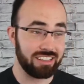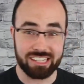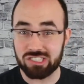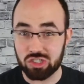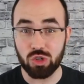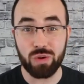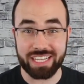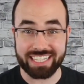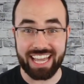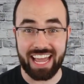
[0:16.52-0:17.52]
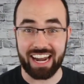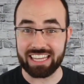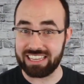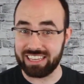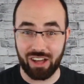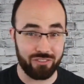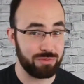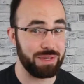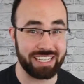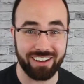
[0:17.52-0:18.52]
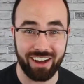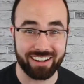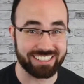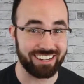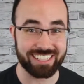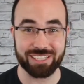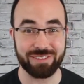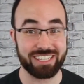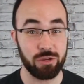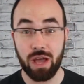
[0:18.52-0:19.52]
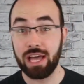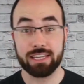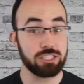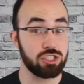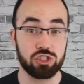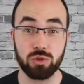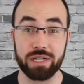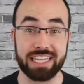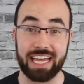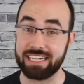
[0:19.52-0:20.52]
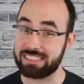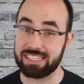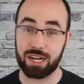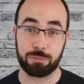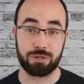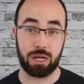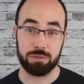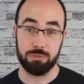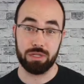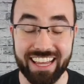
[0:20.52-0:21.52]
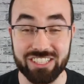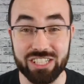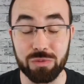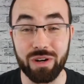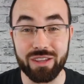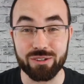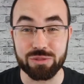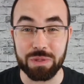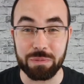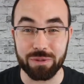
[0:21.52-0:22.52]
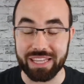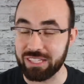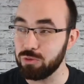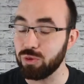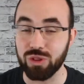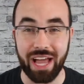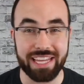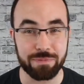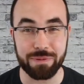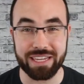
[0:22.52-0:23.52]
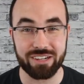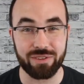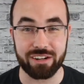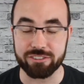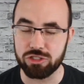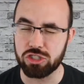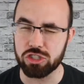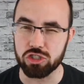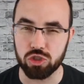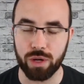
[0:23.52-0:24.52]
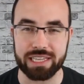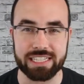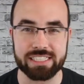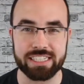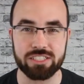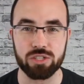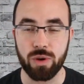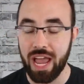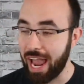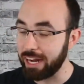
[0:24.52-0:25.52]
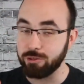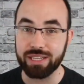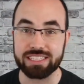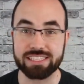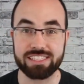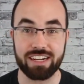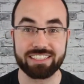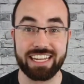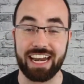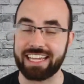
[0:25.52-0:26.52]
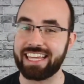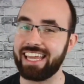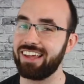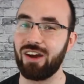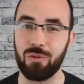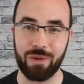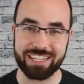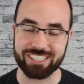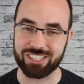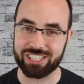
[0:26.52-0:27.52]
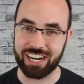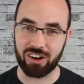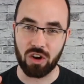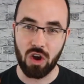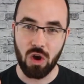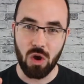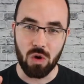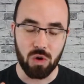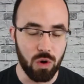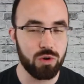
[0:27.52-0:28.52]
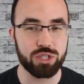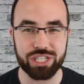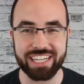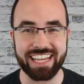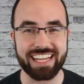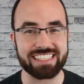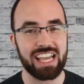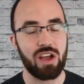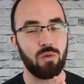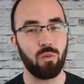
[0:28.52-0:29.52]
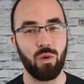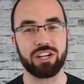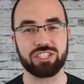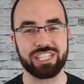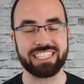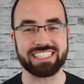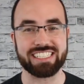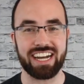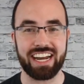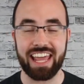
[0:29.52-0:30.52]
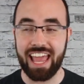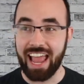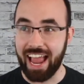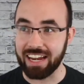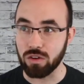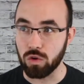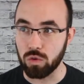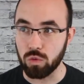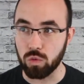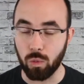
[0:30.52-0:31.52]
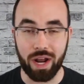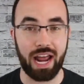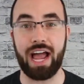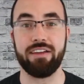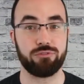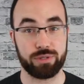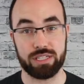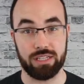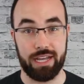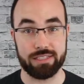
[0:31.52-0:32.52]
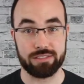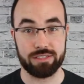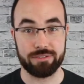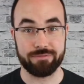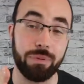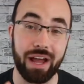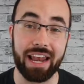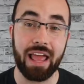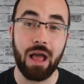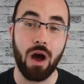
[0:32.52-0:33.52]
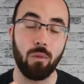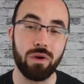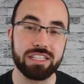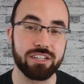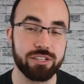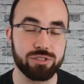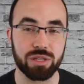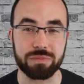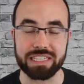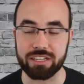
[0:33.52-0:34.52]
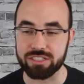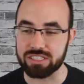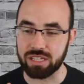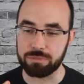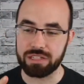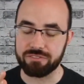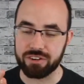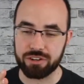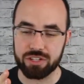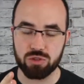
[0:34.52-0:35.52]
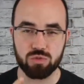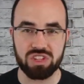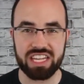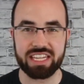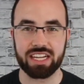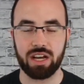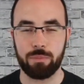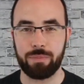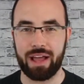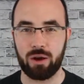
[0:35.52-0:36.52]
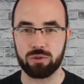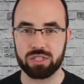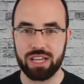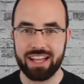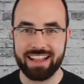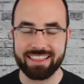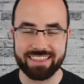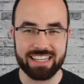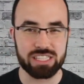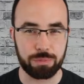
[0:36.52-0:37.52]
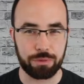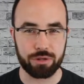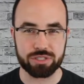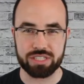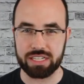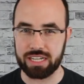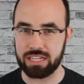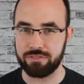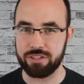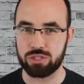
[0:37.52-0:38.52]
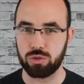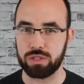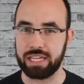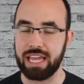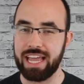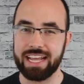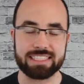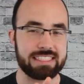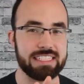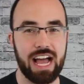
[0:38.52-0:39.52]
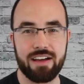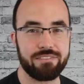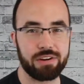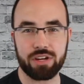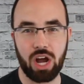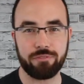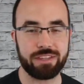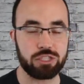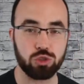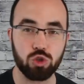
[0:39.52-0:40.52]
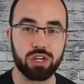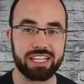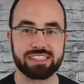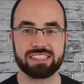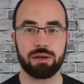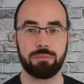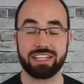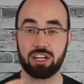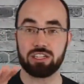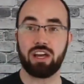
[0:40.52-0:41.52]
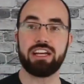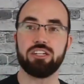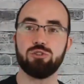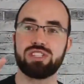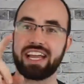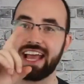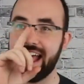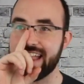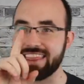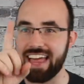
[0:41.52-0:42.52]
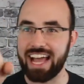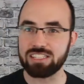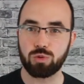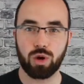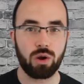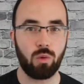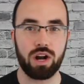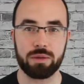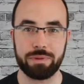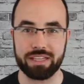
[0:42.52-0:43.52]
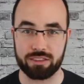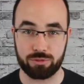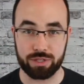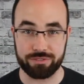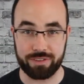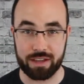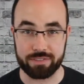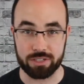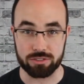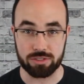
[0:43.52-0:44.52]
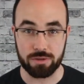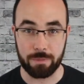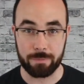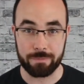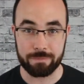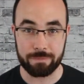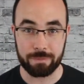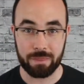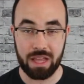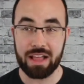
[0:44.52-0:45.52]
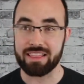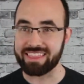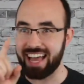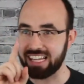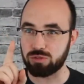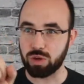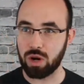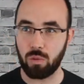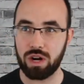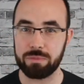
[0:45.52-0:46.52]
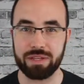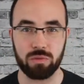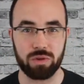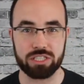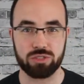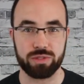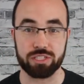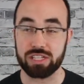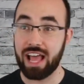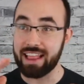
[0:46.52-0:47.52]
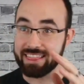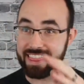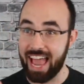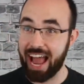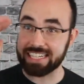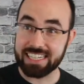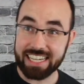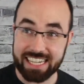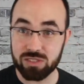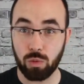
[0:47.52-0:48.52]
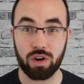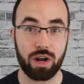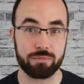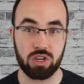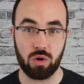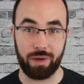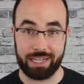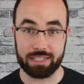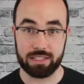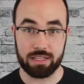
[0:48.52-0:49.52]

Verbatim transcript: let's do it again. I loved being on talking with you. Let's just do it again. It's not a problem. And she's one of those people that you like being around, you just enjoy listening to, and you get sucked in. I cannot wait to share who she is, what she's done, and what I've realized. But I want to tell you something. There is something very unique about this person individually. It's not very often that you look at somebody online and you say, that's where I want to be in three to five years. That's where I want to be in one to two years. That is where I'm going.